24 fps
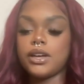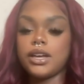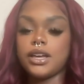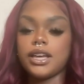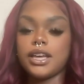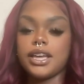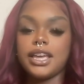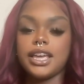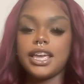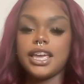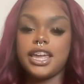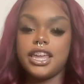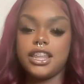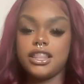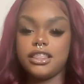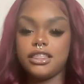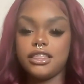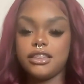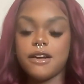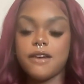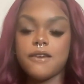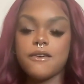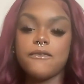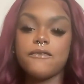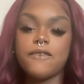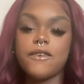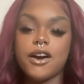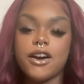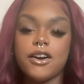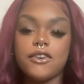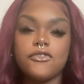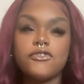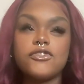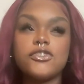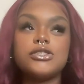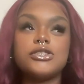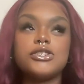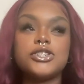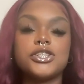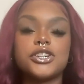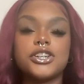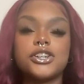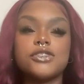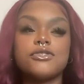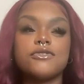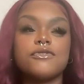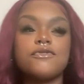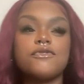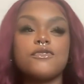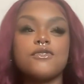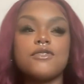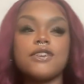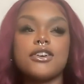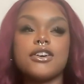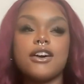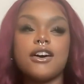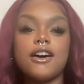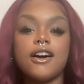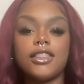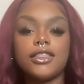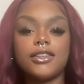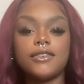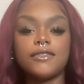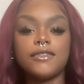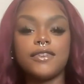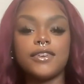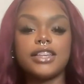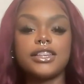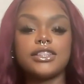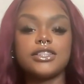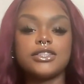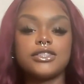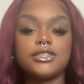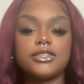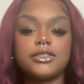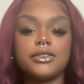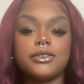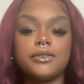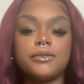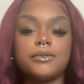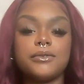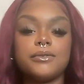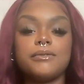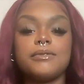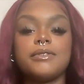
in the far future for all of us to